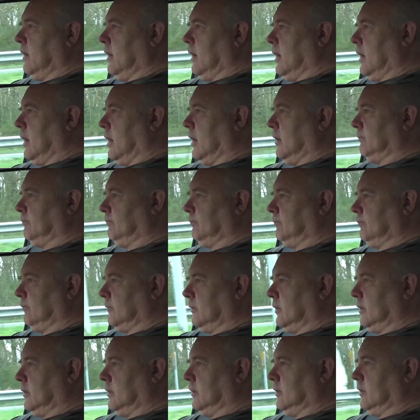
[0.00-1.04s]

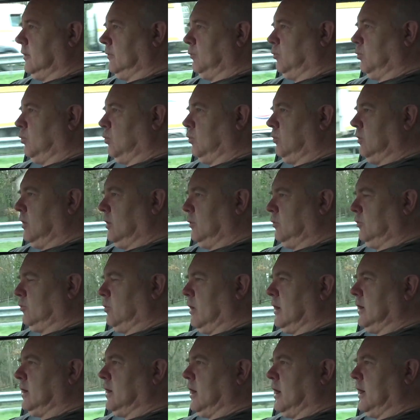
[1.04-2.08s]
Um, and, and, there was
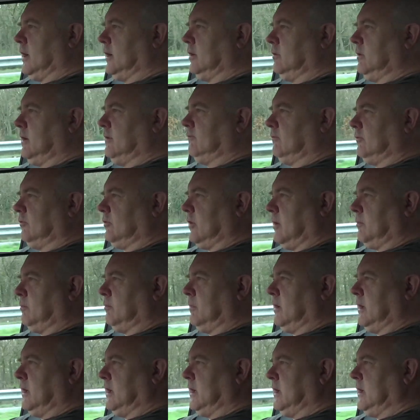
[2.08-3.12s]
one guy who even
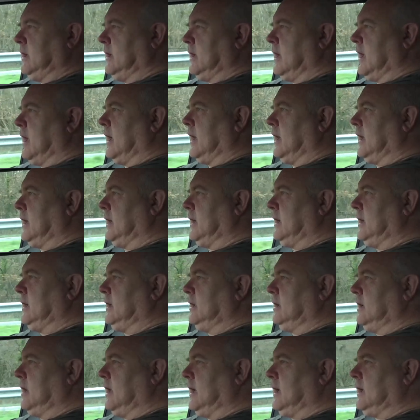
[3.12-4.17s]
sent me
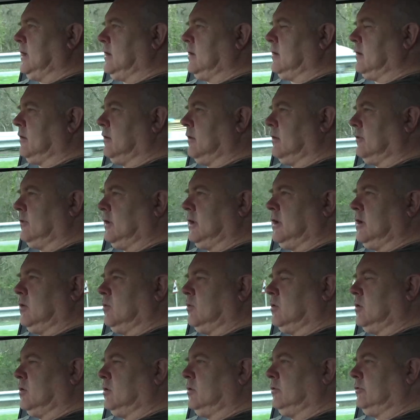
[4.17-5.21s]
a link, I think it
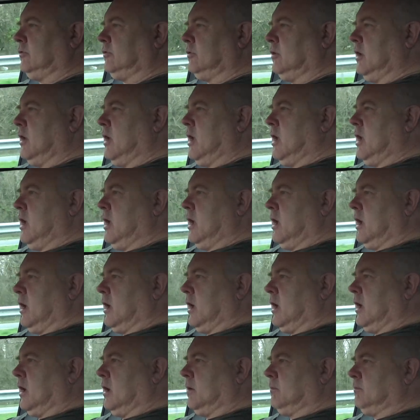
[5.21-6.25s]
was,
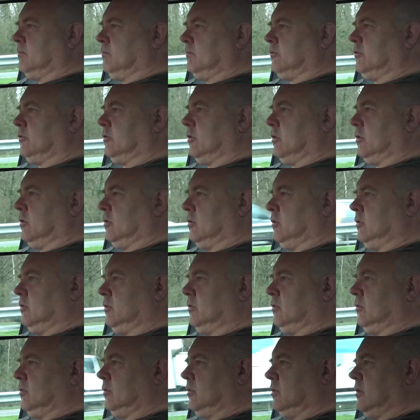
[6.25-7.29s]
um,
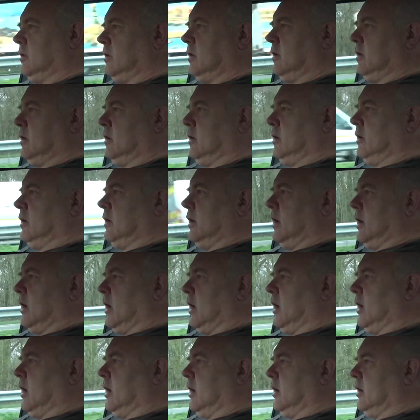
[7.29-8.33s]
to
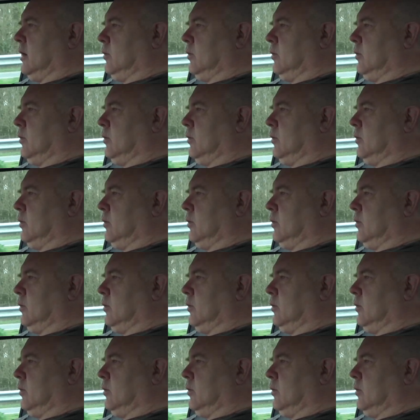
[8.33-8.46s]
uh,